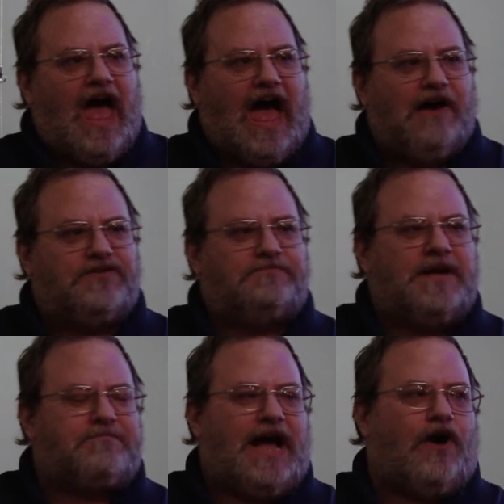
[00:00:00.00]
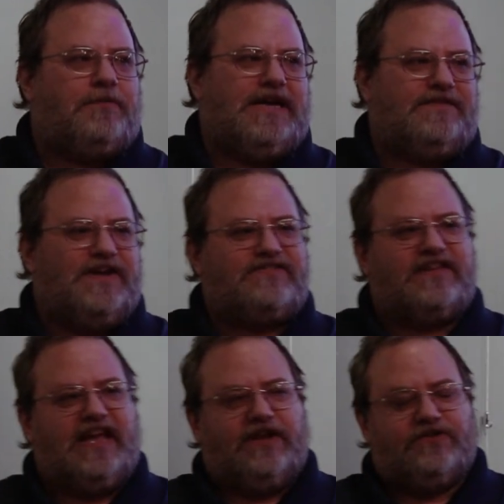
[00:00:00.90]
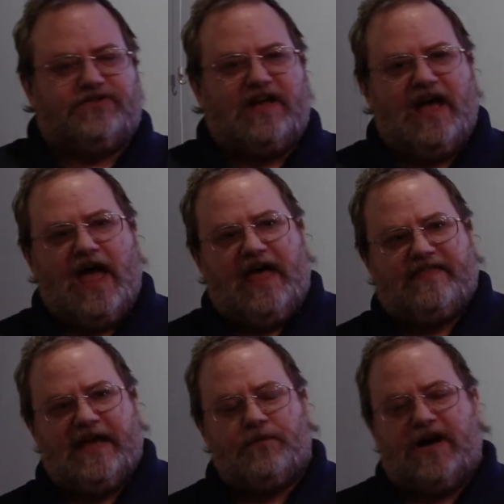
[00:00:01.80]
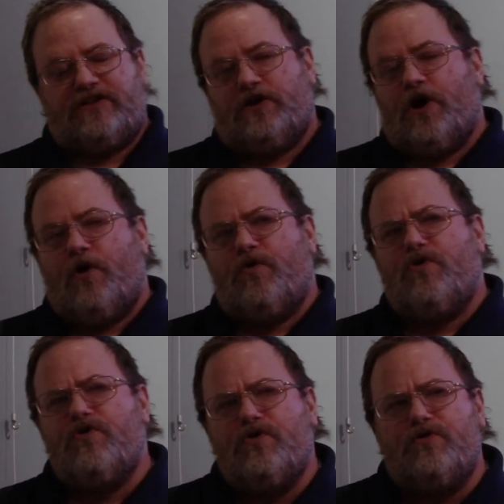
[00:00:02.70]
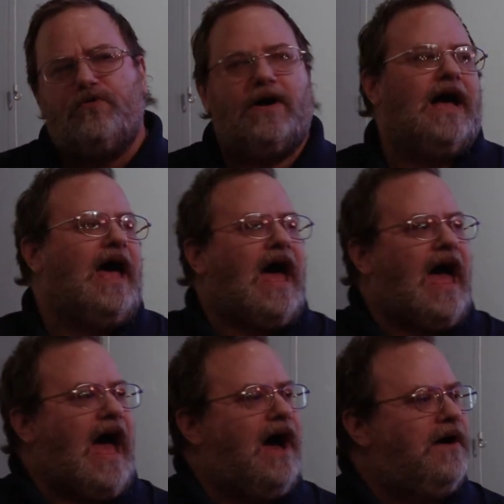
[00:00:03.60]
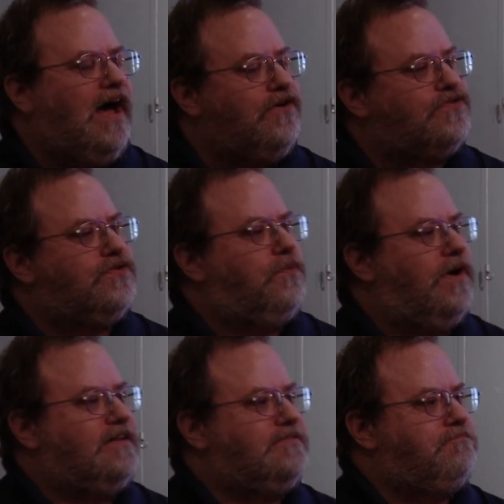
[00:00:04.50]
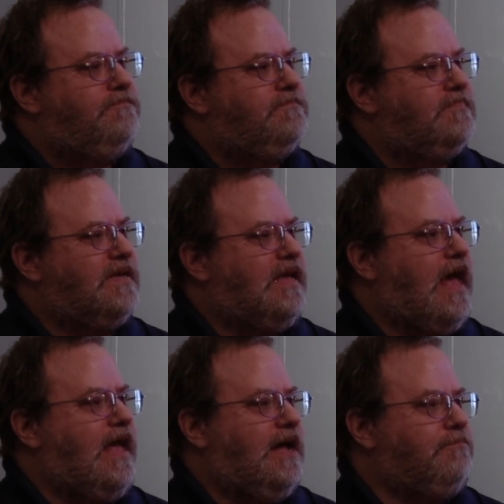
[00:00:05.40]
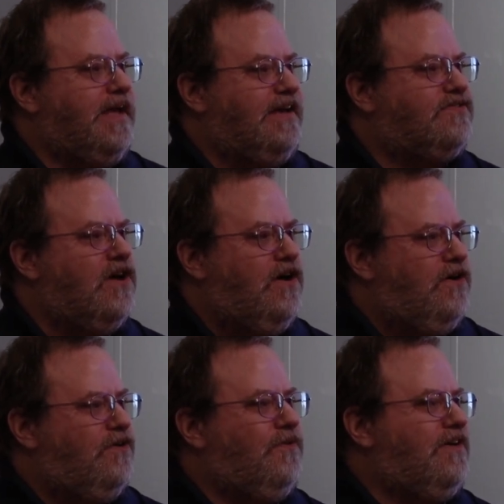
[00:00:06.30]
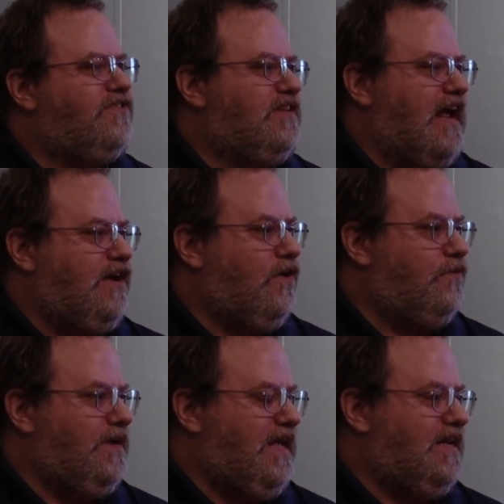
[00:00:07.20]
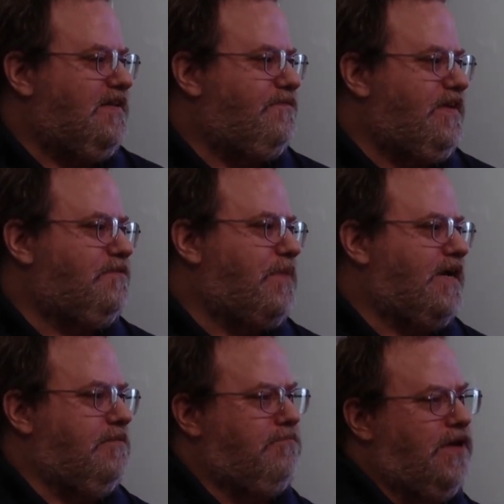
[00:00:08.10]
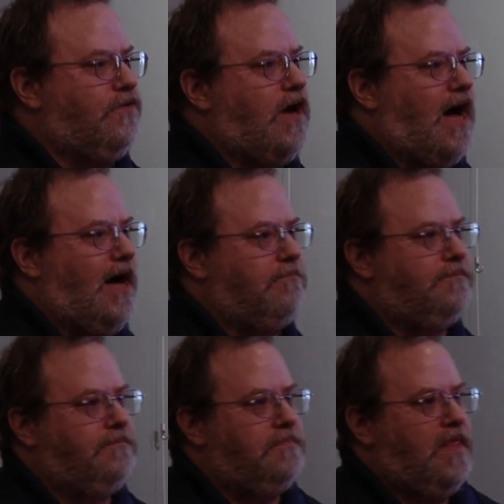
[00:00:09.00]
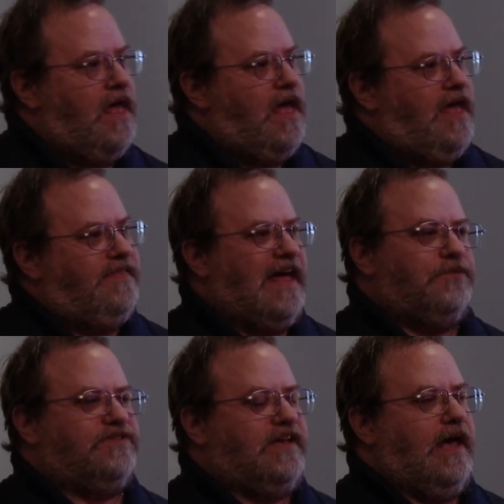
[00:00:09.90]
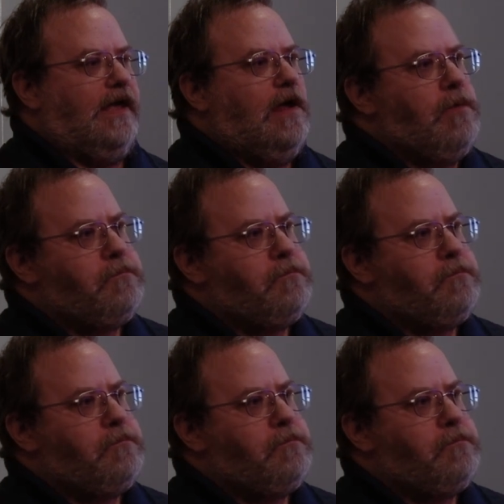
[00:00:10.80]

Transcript: I was met by Army investigators. They wanted to know who else was gay on base. Who else did I know in the Wiesbaden Beauchesne that was gay?